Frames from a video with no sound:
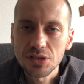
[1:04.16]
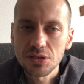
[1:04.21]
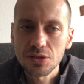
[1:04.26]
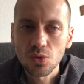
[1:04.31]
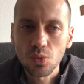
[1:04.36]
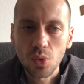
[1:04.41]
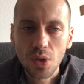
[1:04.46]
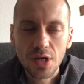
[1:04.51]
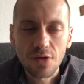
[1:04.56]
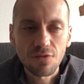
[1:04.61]
just
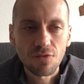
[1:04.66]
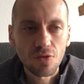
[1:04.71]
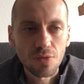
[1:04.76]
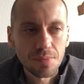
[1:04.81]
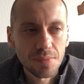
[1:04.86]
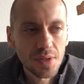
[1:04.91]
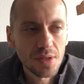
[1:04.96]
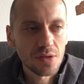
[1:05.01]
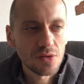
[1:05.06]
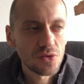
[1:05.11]
a way for
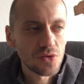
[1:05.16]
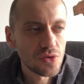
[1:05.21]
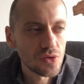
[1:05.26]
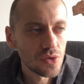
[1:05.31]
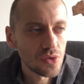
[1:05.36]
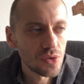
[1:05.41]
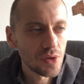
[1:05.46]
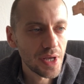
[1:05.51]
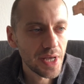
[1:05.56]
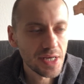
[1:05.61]
me
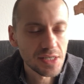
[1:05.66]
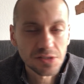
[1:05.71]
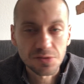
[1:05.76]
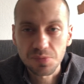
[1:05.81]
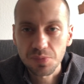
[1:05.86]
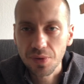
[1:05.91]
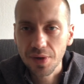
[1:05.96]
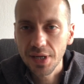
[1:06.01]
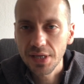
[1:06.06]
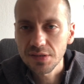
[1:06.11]
to
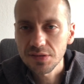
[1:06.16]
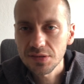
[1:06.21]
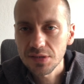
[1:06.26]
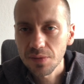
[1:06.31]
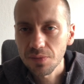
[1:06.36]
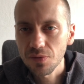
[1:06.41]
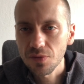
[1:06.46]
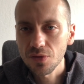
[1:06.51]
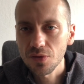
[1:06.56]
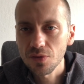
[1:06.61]
express
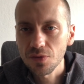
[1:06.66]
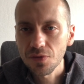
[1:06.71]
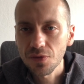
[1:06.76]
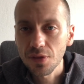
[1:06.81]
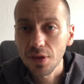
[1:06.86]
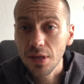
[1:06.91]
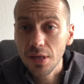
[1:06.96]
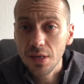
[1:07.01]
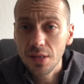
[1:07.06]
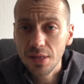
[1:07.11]
some of the
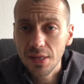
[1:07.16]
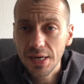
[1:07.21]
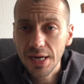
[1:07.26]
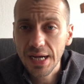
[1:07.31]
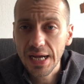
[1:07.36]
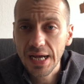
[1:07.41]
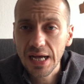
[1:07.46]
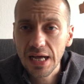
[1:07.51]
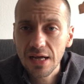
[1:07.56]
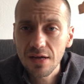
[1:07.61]
thinking that
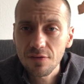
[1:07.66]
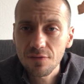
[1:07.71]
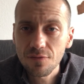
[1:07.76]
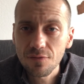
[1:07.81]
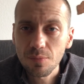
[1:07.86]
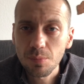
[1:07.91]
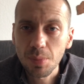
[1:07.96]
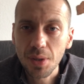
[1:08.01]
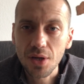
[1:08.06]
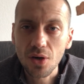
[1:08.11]
I have,
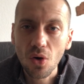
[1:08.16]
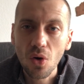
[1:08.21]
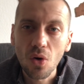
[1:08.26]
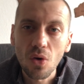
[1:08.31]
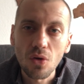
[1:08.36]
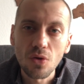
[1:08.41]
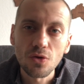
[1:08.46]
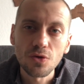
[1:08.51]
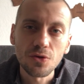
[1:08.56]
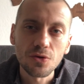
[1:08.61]
but
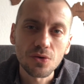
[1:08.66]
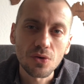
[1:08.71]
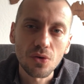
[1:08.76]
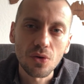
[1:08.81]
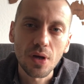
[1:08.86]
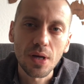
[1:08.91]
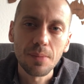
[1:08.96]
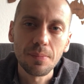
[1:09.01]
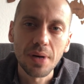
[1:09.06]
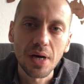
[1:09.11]

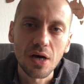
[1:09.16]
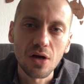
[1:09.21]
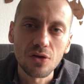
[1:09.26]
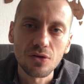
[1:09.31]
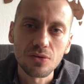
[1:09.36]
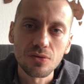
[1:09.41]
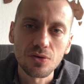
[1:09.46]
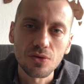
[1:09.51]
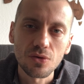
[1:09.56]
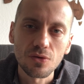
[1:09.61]
also
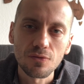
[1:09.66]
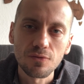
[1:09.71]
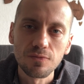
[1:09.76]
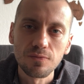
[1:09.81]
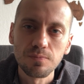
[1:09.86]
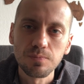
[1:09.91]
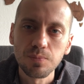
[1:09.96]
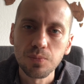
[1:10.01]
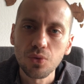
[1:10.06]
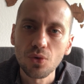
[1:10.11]
about sort
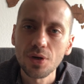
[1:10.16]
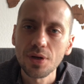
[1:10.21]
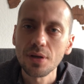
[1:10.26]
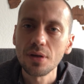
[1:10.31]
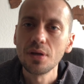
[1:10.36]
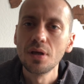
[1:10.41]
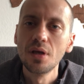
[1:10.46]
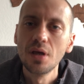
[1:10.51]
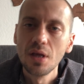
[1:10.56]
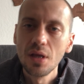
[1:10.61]
of
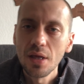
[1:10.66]
putting